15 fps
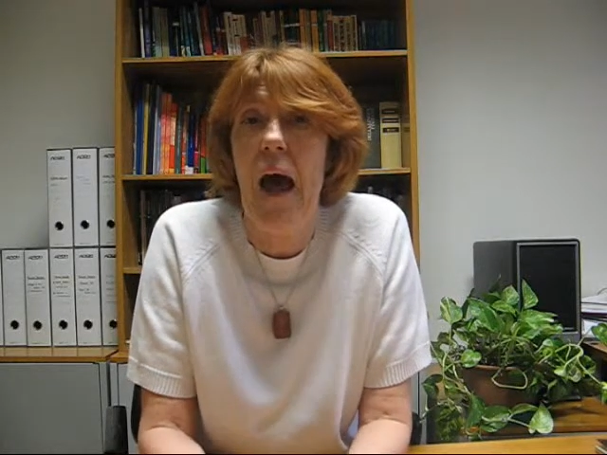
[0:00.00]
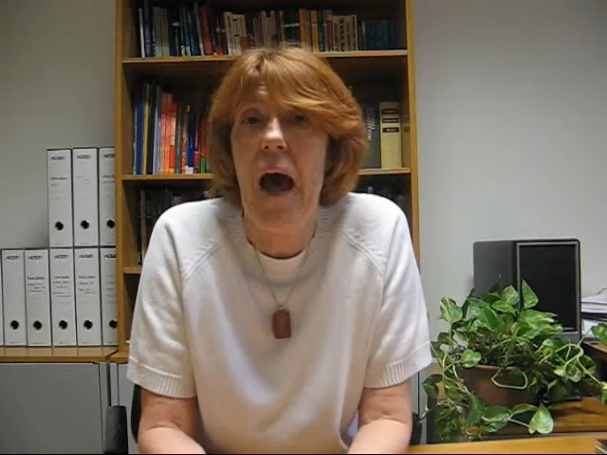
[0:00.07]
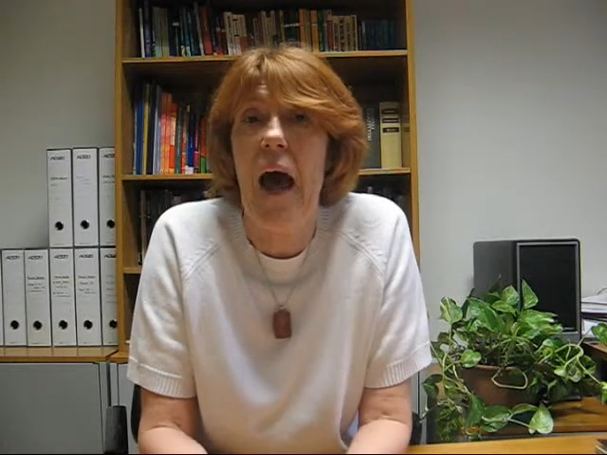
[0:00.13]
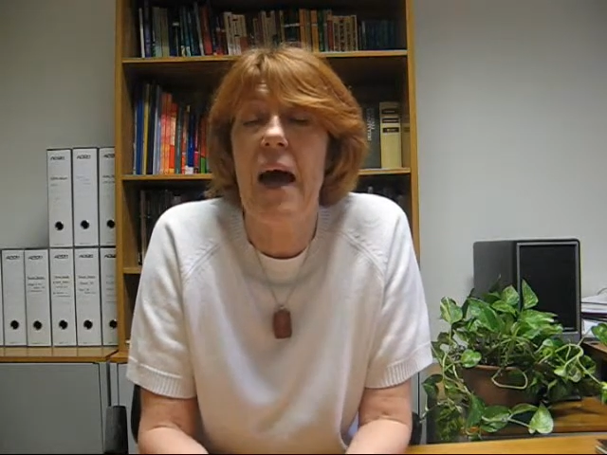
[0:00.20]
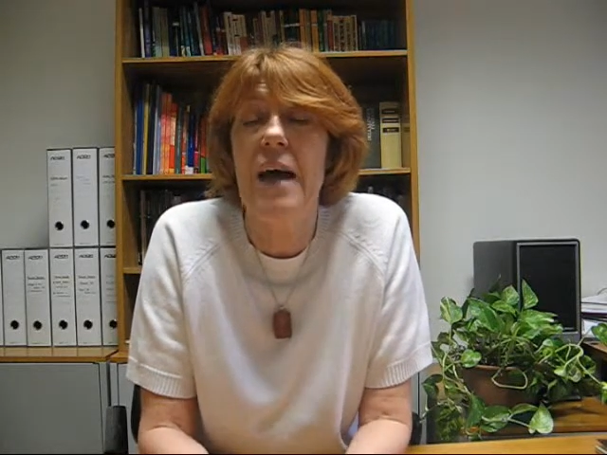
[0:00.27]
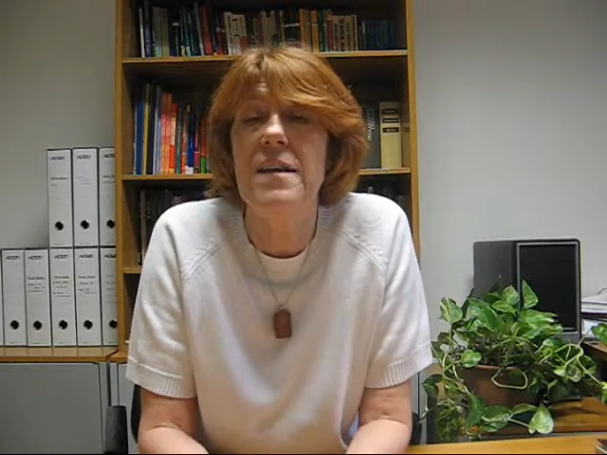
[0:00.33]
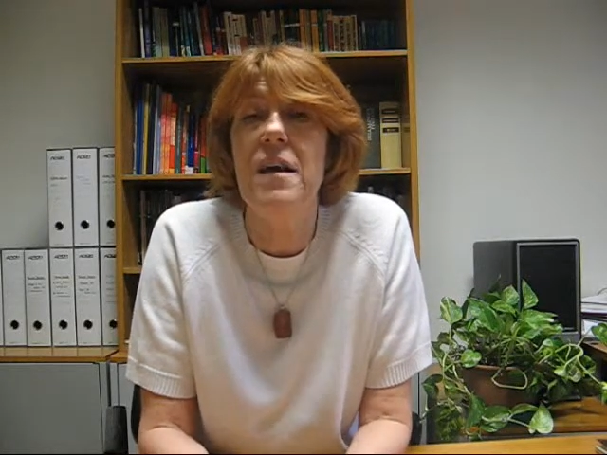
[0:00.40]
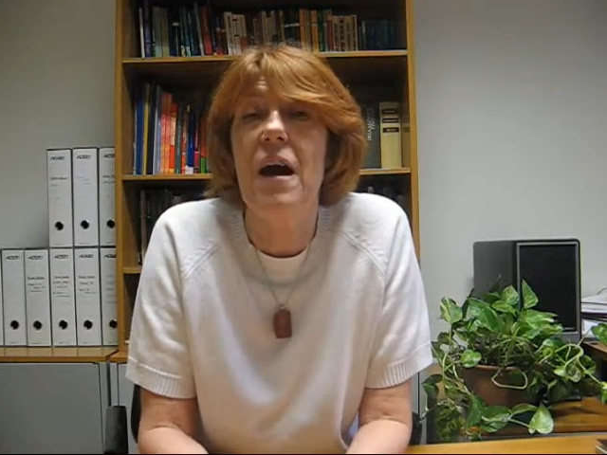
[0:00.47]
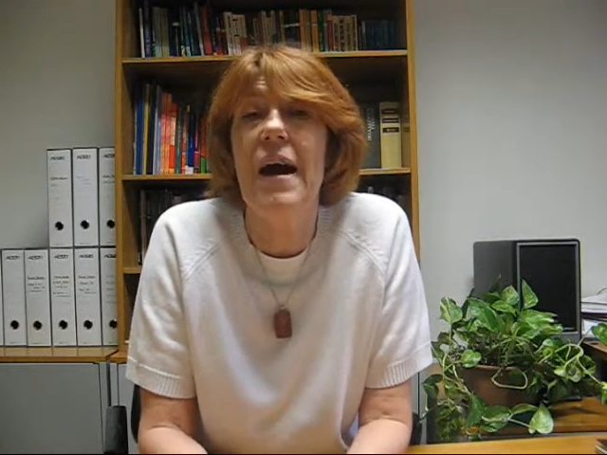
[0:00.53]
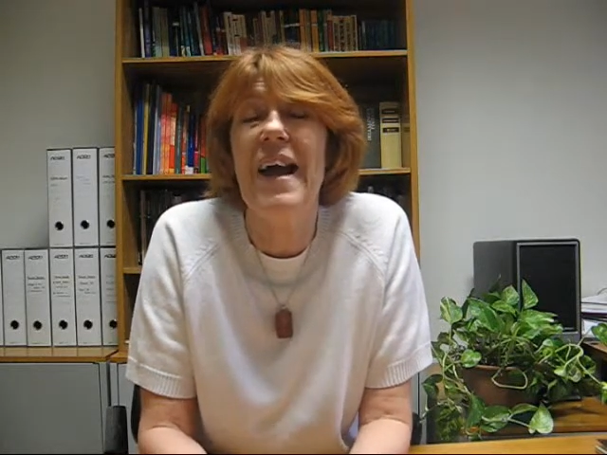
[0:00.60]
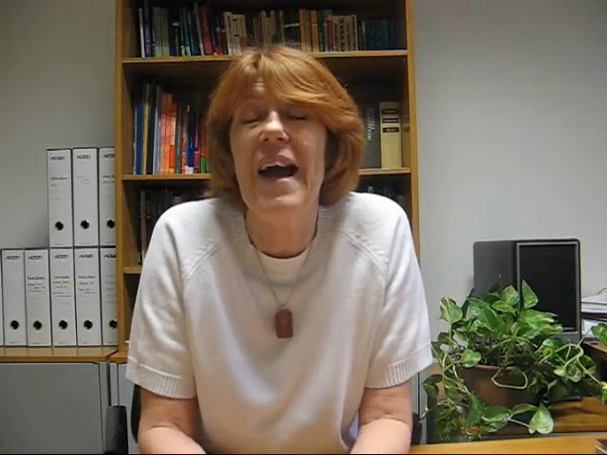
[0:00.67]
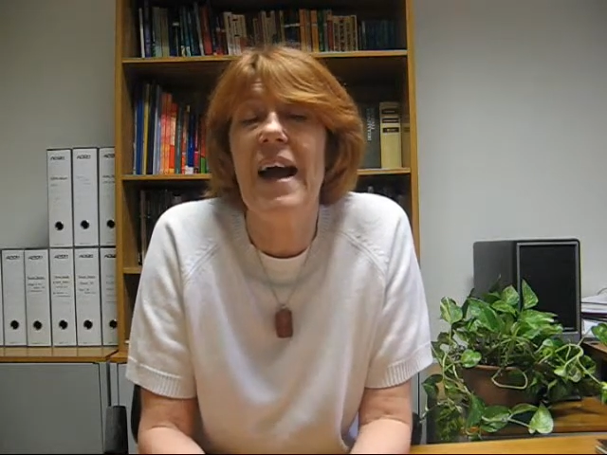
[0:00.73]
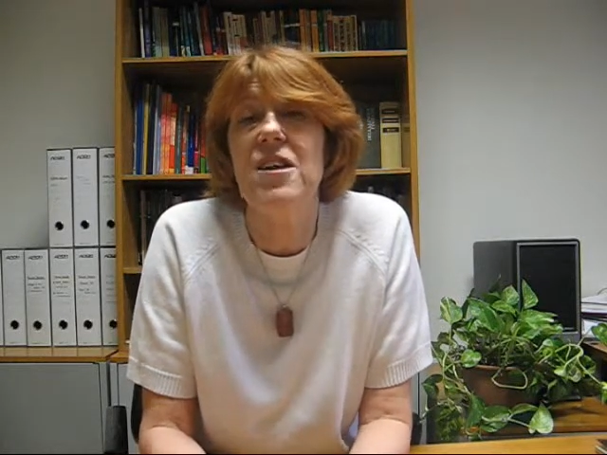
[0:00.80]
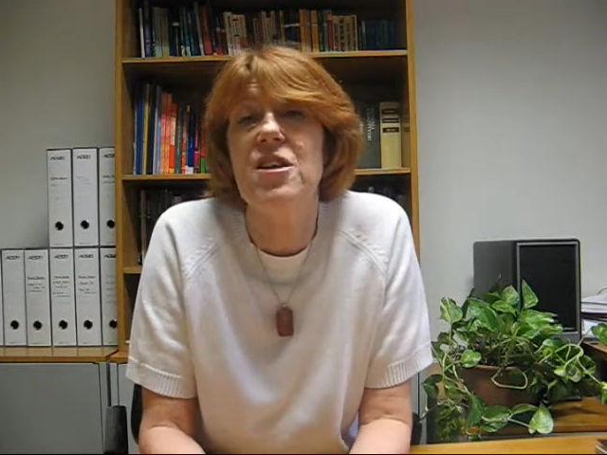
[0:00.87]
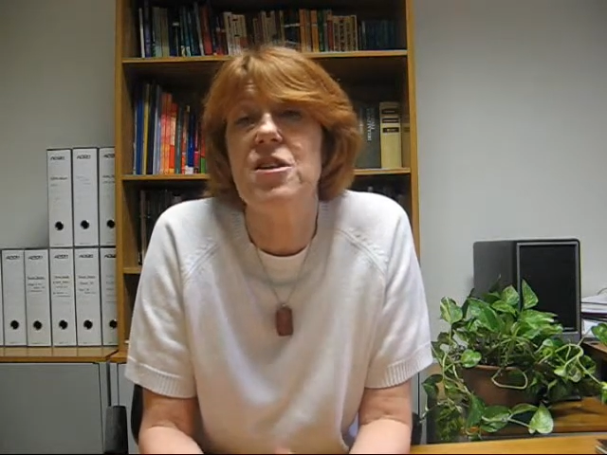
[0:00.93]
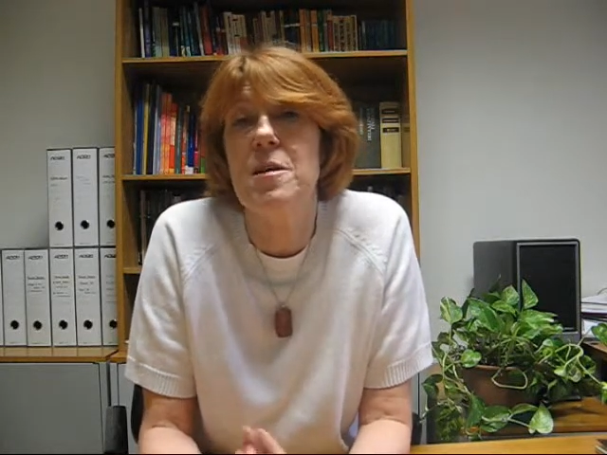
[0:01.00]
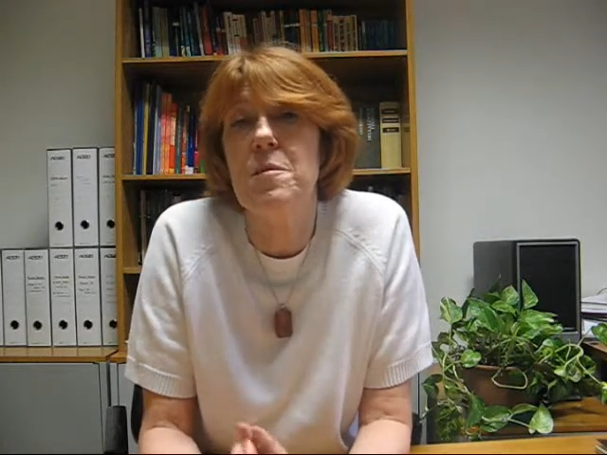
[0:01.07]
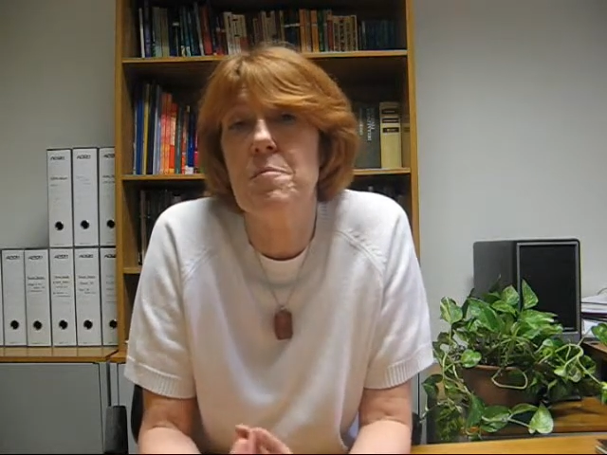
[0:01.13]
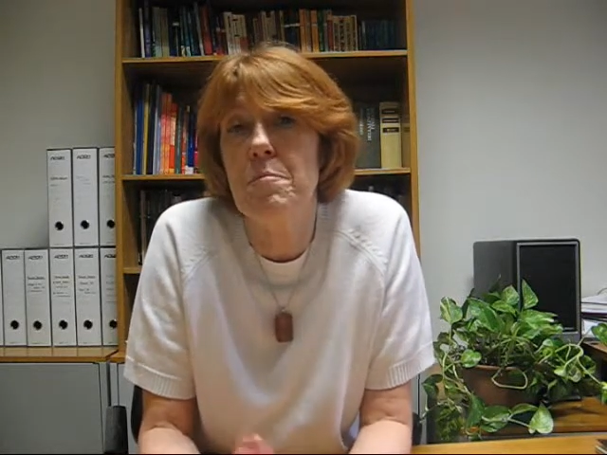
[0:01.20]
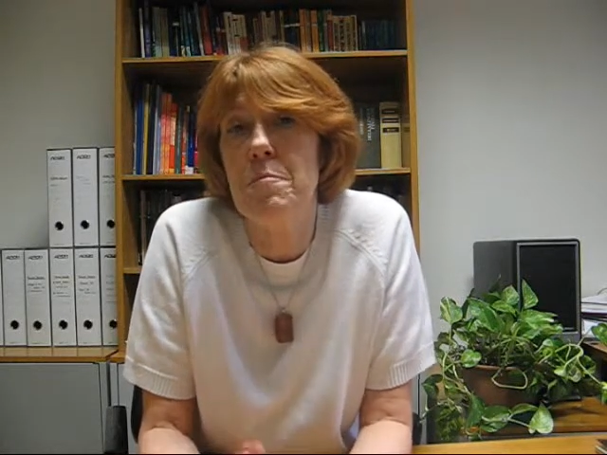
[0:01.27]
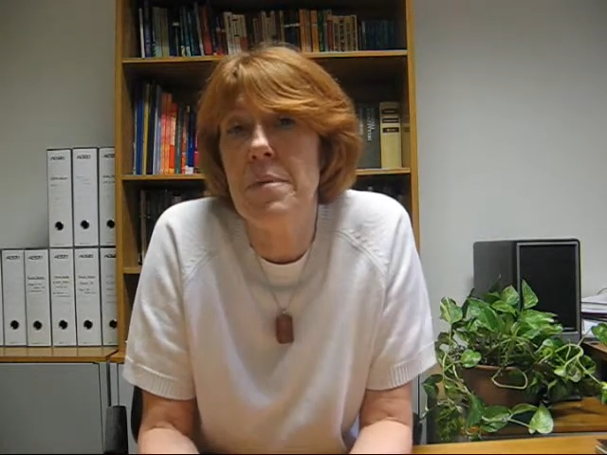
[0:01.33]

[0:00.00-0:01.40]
And I actually